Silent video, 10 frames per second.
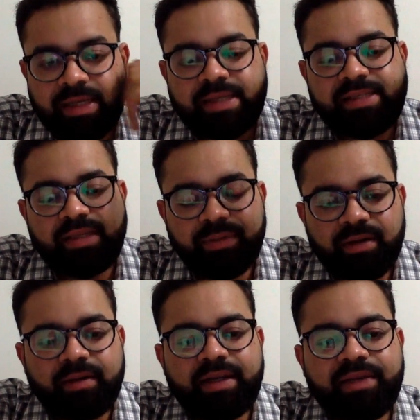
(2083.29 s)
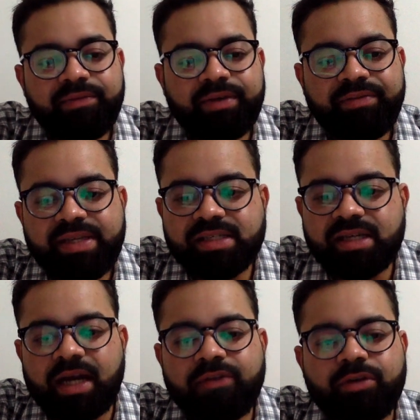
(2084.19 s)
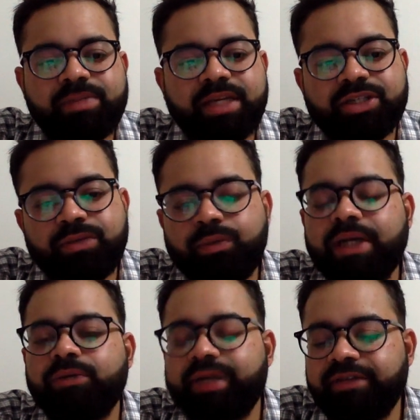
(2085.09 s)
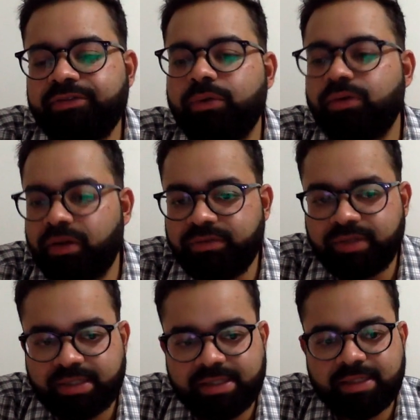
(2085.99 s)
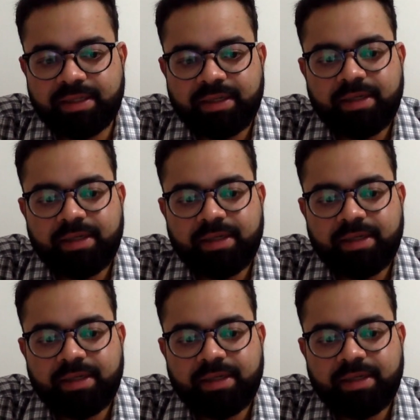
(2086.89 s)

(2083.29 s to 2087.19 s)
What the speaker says: Similarly, when we start from section 124 onwards,